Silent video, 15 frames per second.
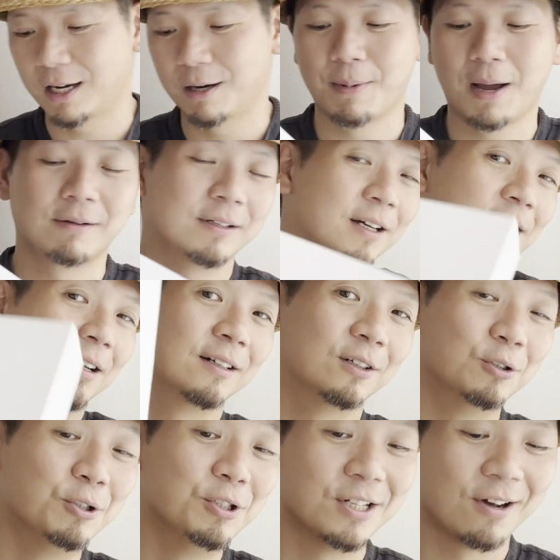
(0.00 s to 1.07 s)
about, the
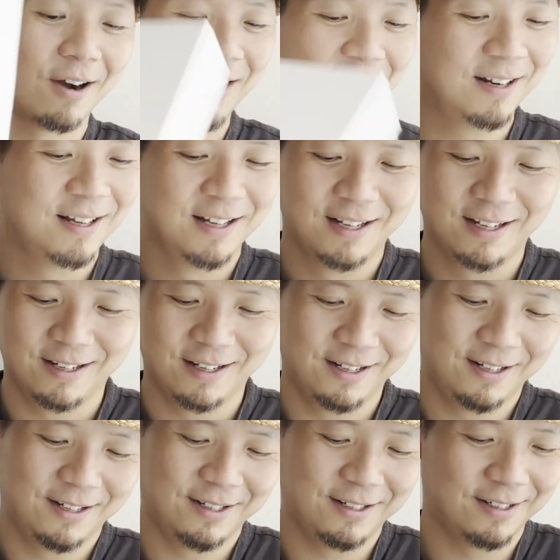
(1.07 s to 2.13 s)
Unda
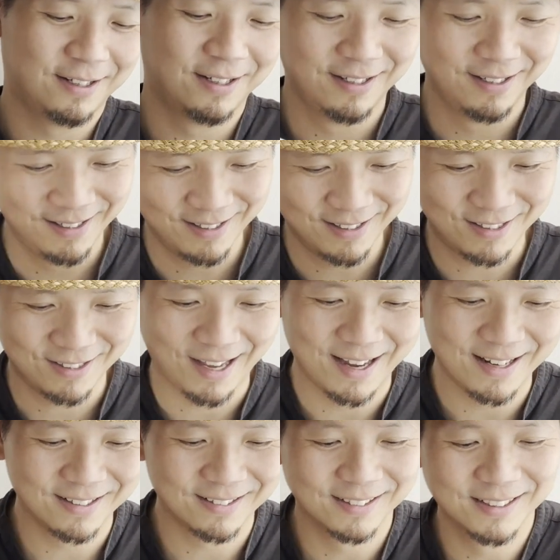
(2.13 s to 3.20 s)

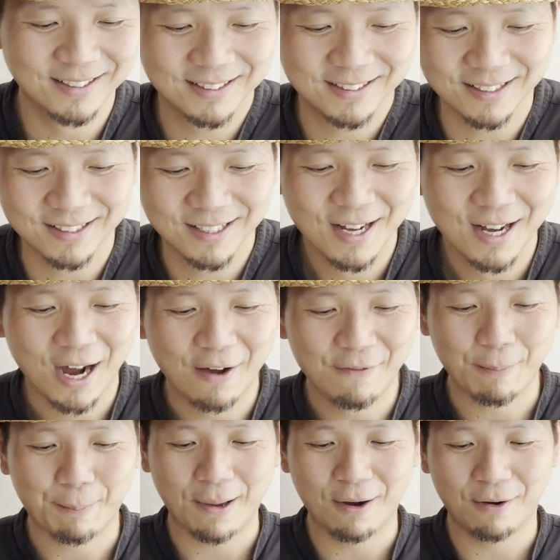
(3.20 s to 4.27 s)
sandal is I have
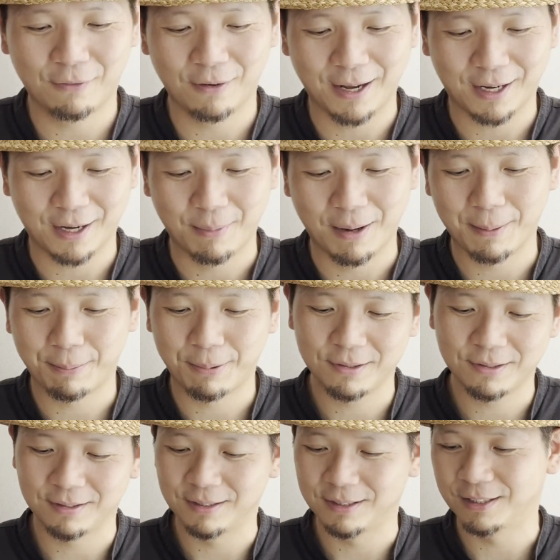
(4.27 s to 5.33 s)
a pair of like my
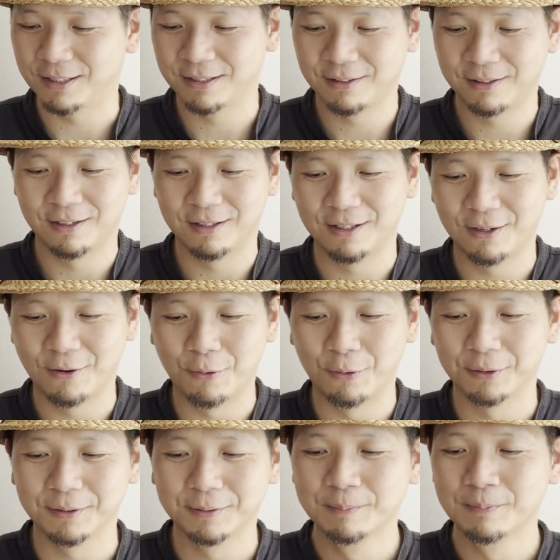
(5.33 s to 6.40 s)
personal
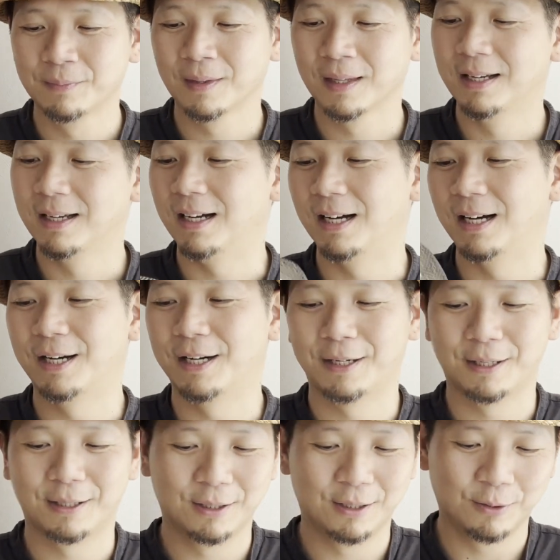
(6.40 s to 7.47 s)
own,
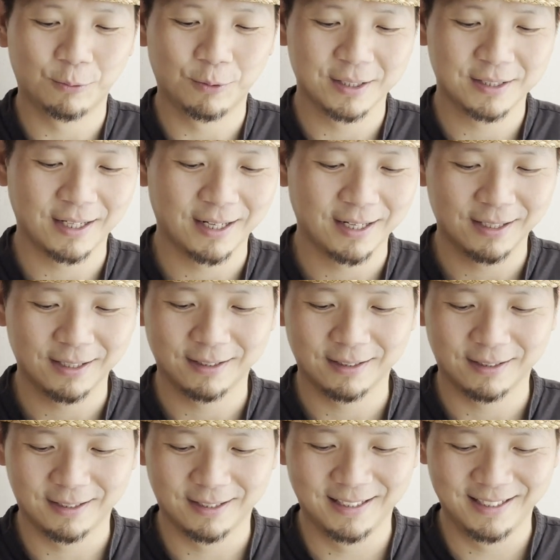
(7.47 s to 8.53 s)
what is that?
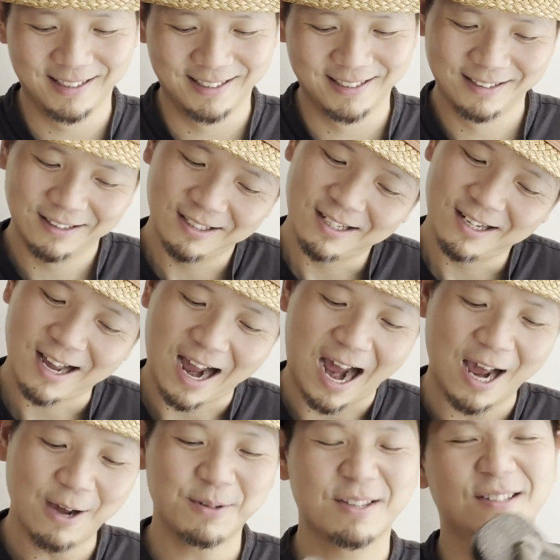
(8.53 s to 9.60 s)

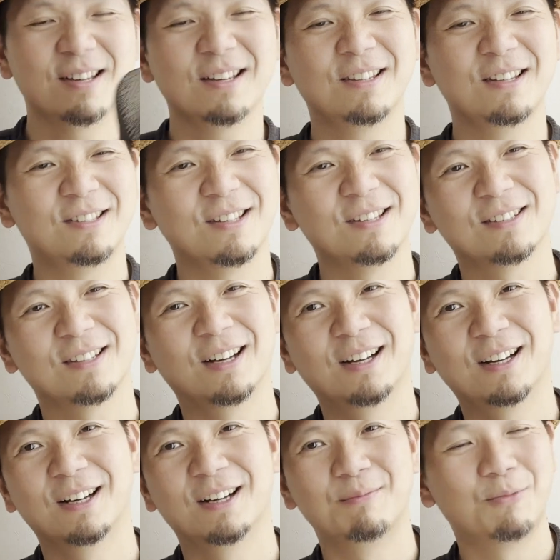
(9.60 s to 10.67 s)
I would say this is
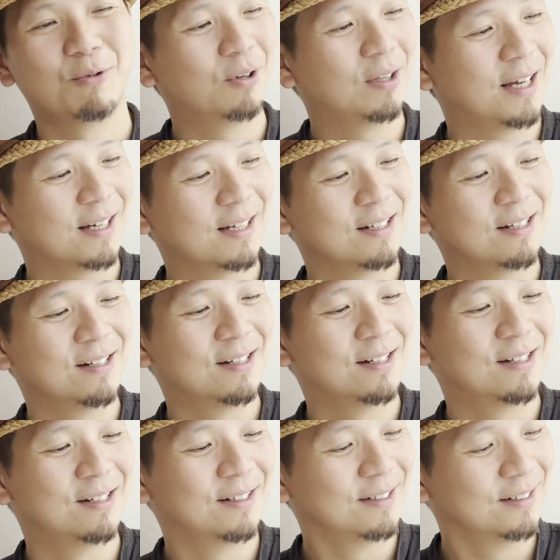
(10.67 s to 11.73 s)
more like
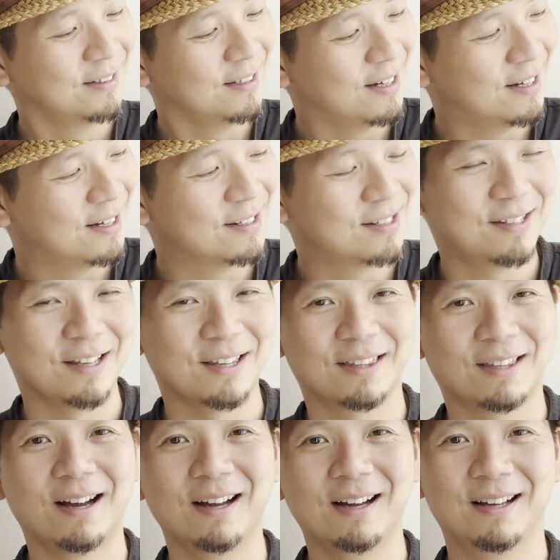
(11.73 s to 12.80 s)
a
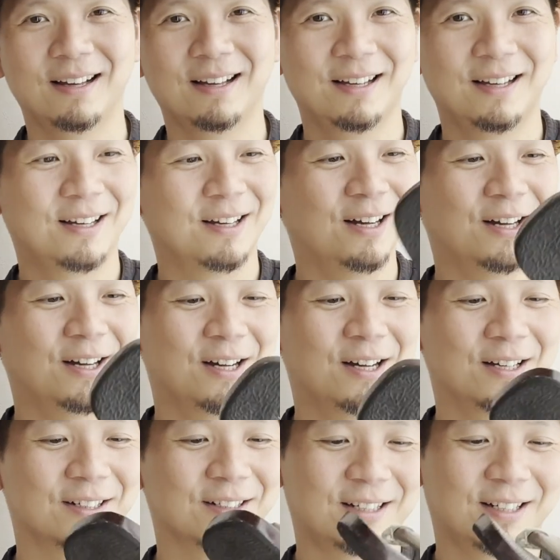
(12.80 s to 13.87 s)
Setta,
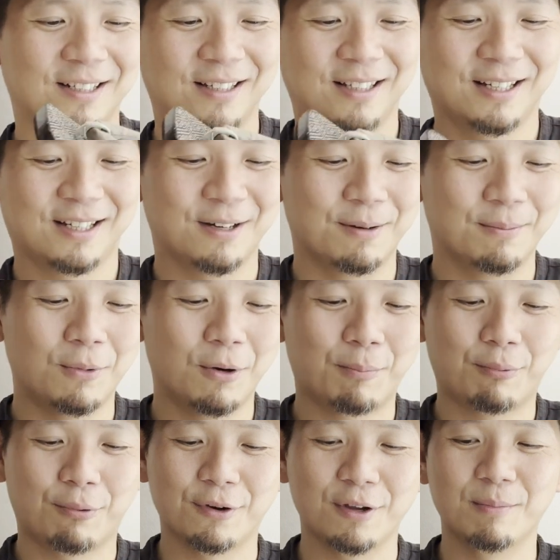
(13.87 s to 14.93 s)
kind of like a more
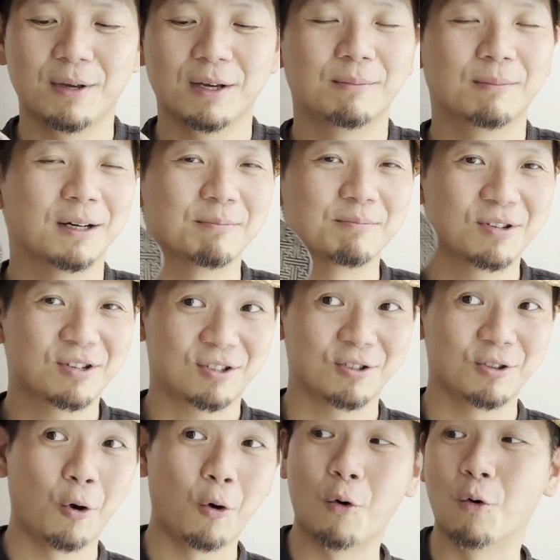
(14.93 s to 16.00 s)
premium
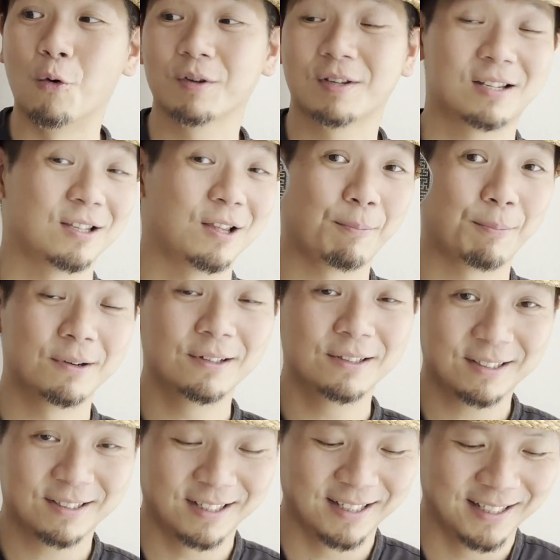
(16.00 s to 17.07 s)
snow
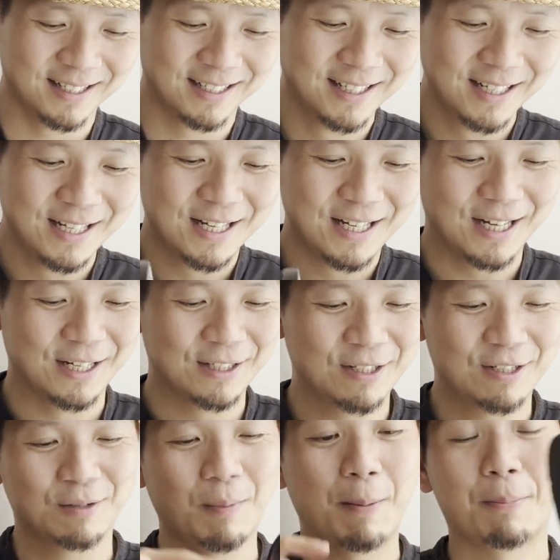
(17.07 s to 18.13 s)
slippers.
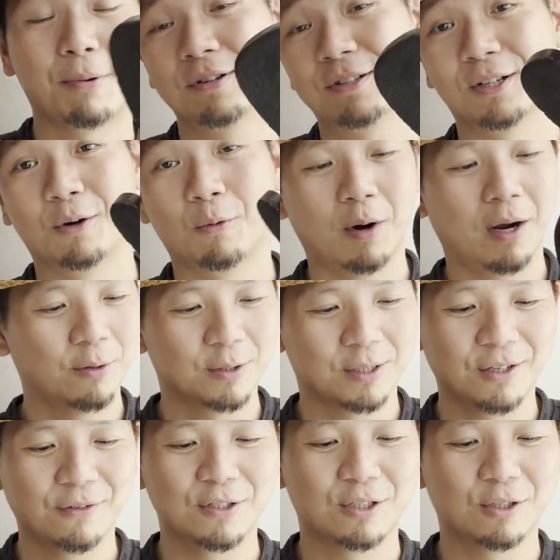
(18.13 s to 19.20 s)
This is my personal one. It was
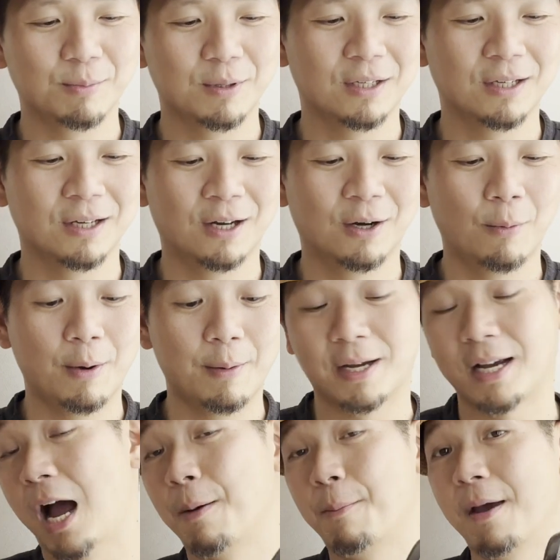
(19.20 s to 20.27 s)
given to me when we
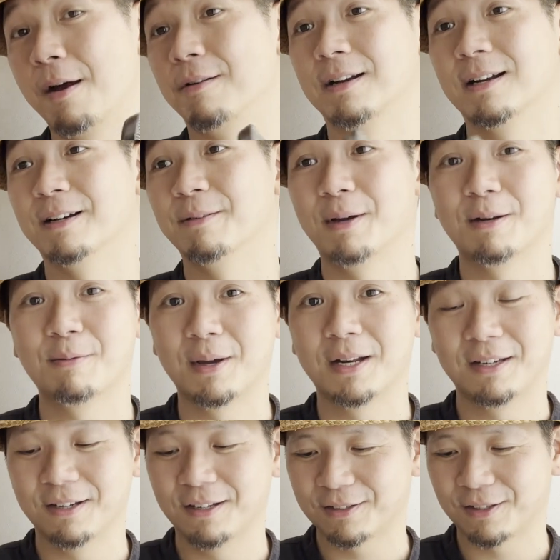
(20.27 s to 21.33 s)
got married
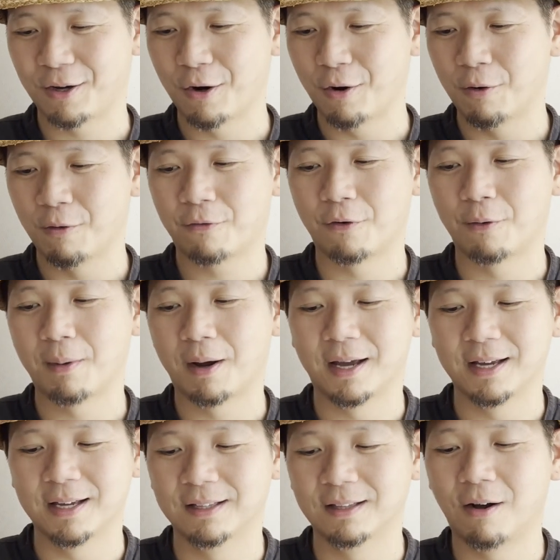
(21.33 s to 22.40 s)
many years ago from
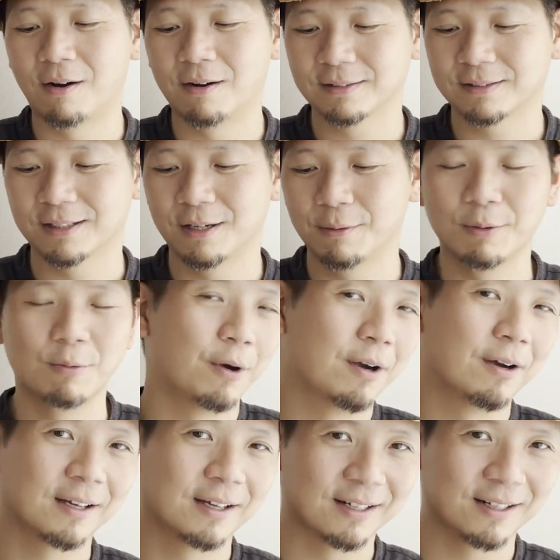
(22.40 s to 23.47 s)
my in-laws. I've been wearing it